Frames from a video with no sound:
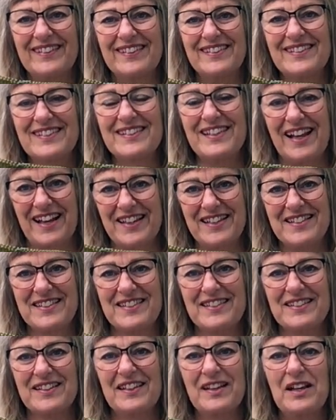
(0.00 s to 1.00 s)

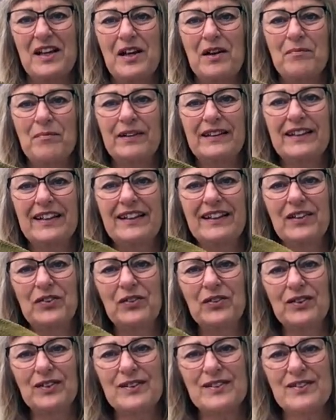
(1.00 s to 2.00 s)
size. But I
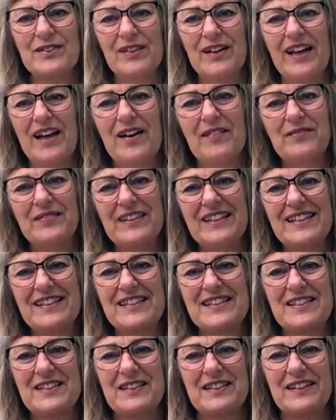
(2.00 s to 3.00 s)
also have
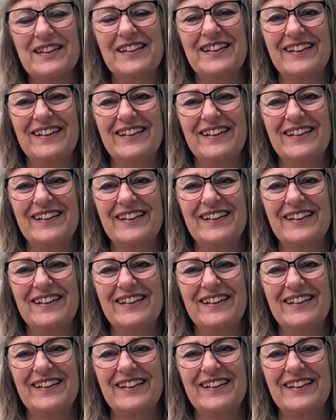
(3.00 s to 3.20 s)
this